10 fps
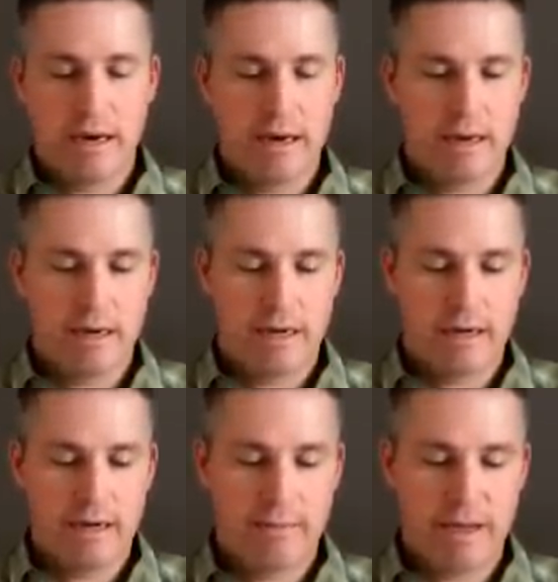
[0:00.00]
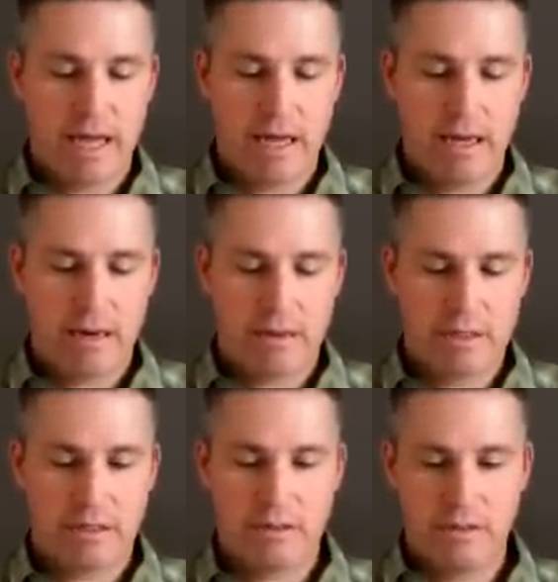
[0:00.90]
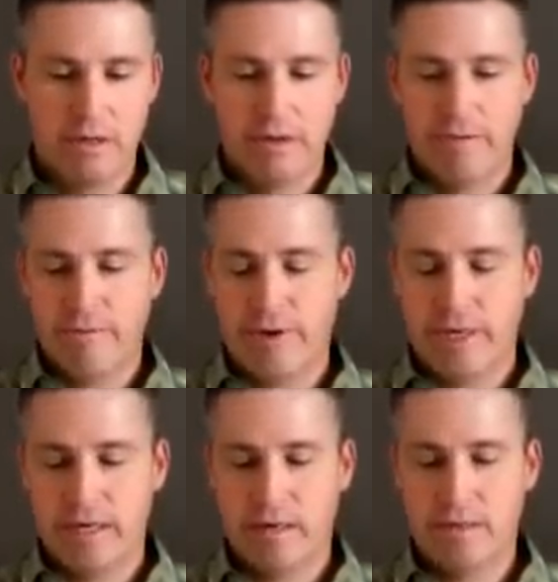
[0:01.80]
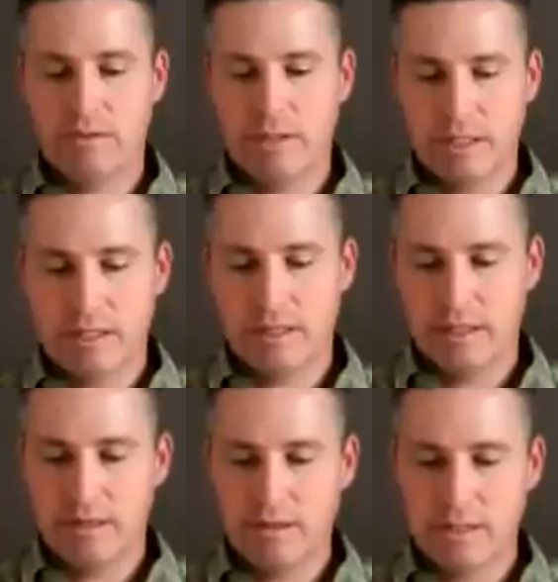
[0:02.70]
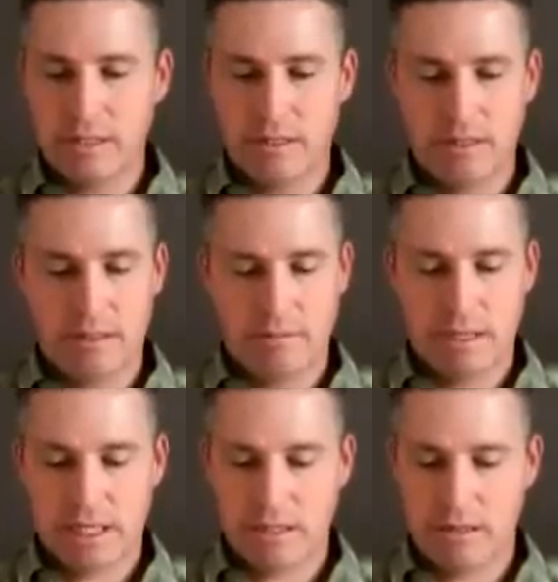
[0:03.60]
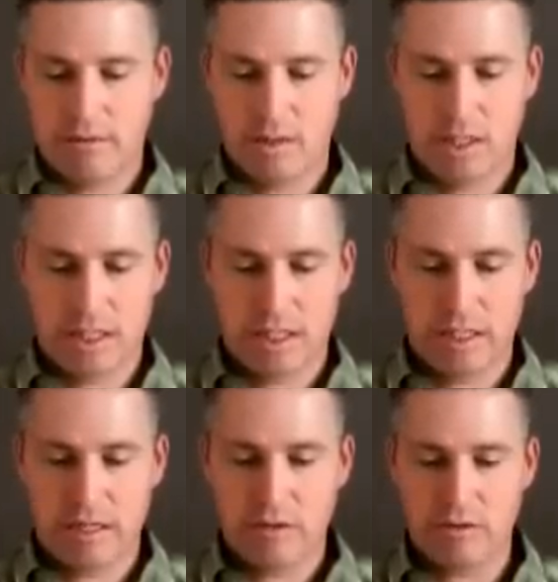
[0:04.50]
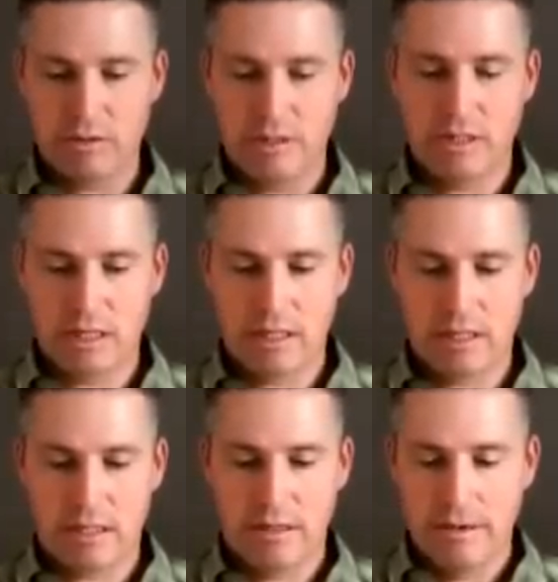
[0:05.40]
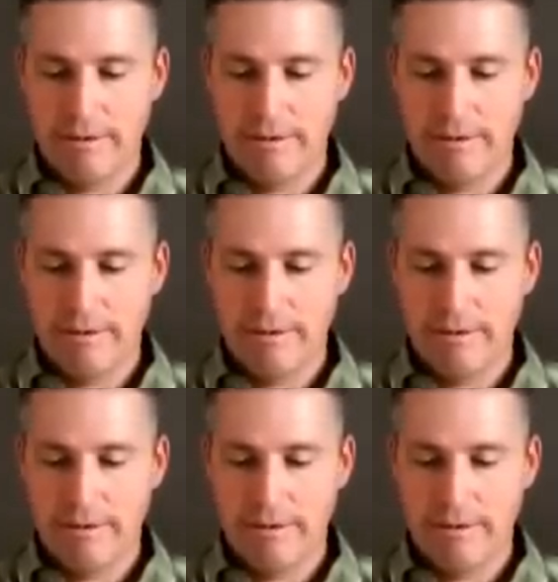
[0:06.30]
And also, like, and here's a picture of central Utah